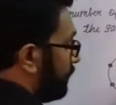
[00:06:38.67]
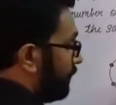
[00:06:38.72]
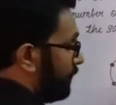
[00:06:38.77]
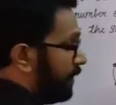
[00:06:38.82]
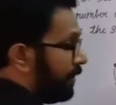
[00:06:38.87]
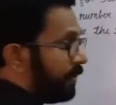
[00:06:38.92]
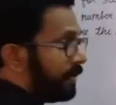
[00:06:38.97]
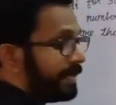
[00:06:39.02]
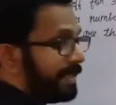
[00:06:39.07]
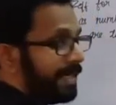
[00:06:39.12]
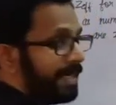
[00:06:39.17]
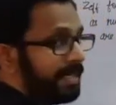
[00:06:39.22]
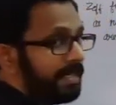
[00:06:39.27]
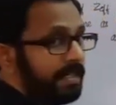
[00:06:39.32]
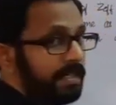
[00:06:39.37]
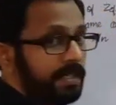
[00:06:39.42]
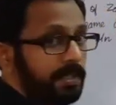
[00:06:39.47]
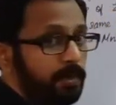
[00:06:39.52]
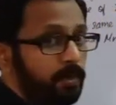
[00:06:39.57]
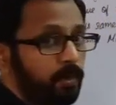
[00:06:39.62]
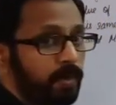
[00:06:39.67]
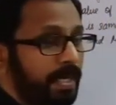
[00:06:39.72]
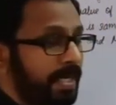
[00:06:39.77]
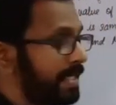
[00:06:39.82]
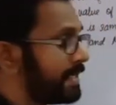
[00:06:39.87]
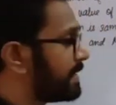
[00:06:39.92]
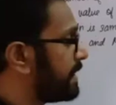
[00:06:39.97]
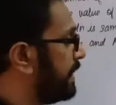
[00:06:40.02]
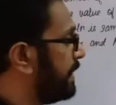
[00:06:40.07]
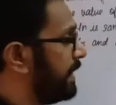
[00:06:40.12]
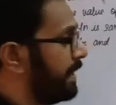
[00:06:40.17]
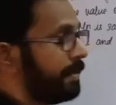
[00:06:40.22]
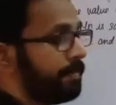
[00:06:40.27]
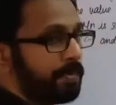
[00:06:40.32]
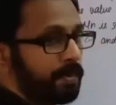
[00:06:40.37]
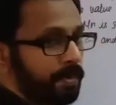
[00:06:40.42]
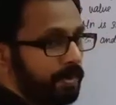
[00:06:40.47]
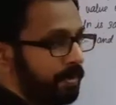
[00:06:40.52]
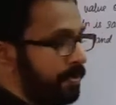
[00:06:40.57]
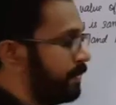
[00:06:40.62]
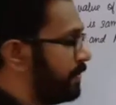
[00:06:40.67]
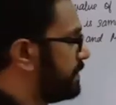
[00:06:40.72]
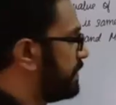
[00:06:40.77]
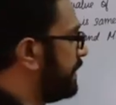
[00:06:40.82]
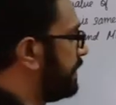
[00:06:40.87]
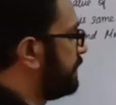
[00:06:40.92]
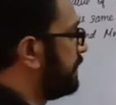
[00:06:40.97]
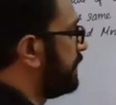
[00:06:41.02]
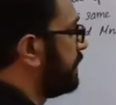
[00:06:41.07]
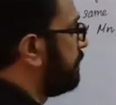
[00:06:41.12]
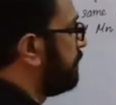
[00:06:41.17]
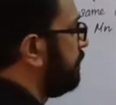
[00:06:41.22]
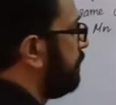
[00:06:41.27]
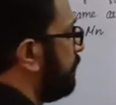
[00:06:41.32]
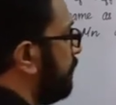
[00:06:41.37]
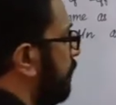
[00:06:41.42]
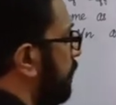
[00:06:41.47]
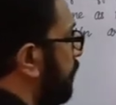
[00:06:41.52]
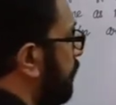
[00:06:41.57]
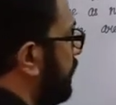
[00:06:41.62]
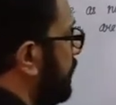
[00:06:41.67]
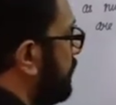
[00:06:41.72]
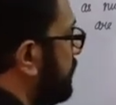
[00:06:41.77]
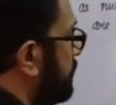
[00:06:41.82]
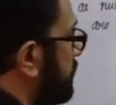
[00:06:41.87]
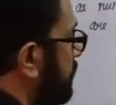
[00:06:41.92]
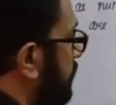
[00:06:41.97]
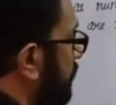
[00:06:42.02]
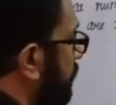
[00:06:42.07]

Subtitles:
we know that nucleus contains protons, and there will always